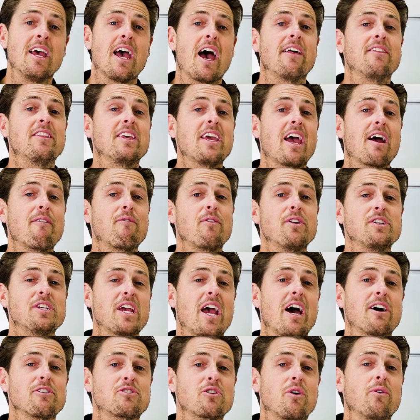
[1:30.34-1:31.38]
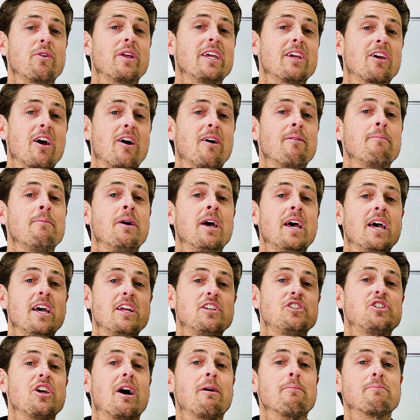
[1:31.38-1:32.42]
and the average household income
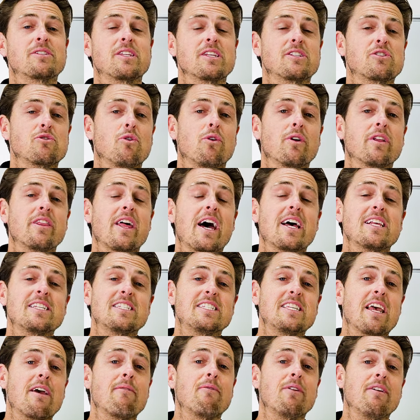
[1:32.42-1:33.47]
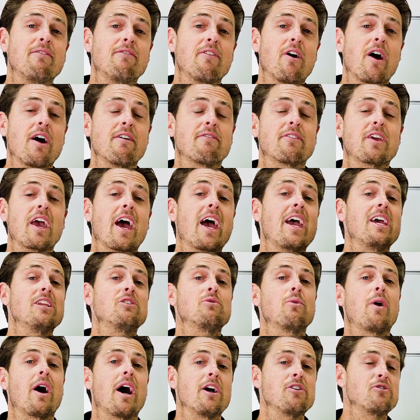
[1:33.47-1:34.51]
jumps to sort of that $75K
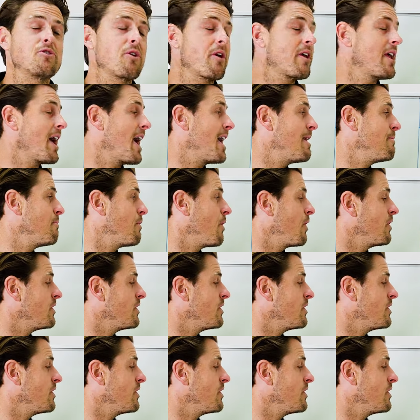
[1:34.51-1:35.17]
to $100K per